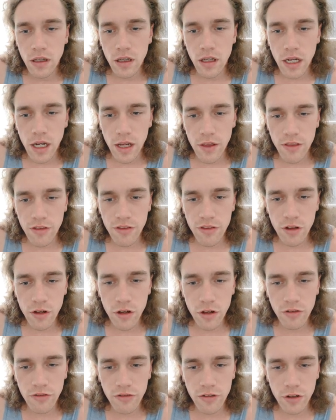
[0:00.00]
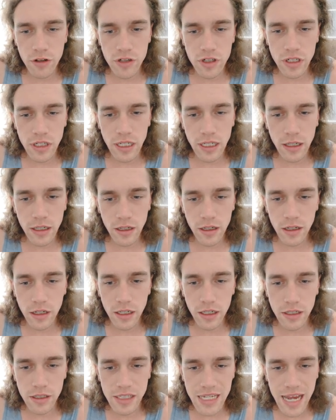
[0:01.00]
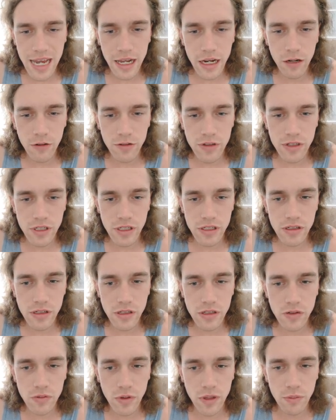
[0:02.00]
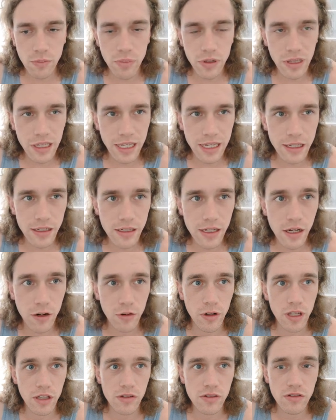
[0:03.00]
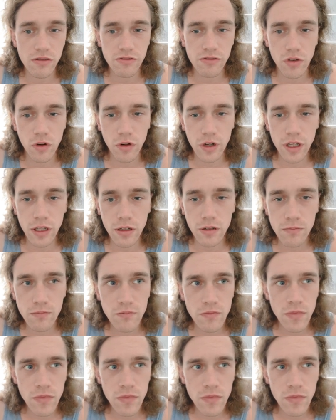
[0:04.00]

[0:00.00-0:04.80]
The third version here is adding resistance with a plate held against the forehead.